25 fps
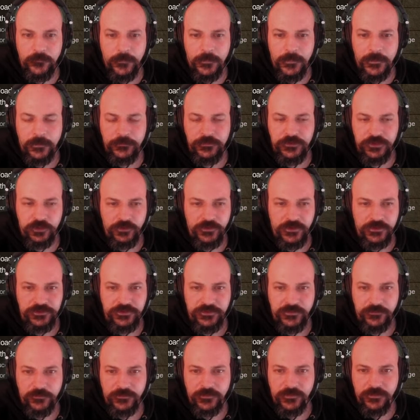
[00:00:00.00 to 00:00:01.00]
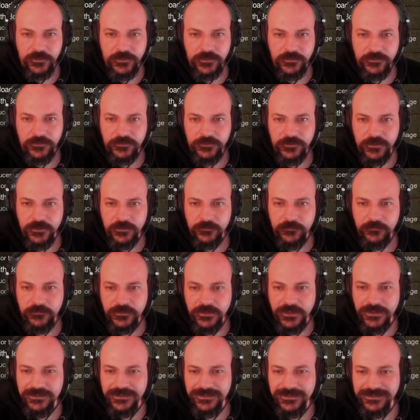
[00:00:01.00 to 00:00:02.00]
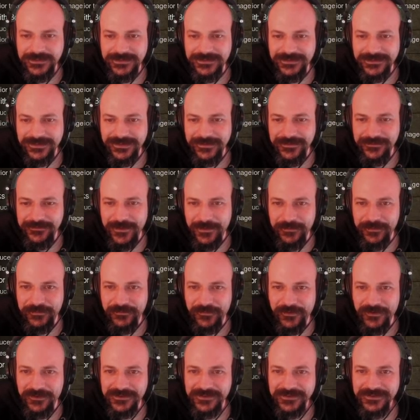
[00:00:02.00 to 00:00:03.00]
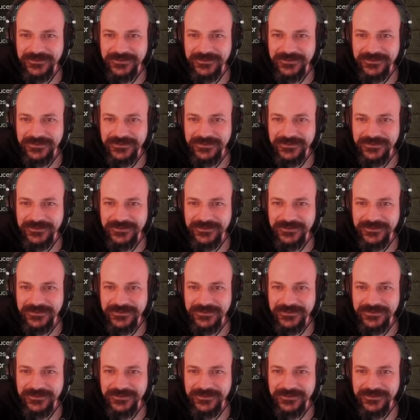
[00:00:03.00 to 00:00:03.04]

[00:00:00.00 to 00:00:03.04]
I'm sure initiative is a thing in this game. I might be wrong.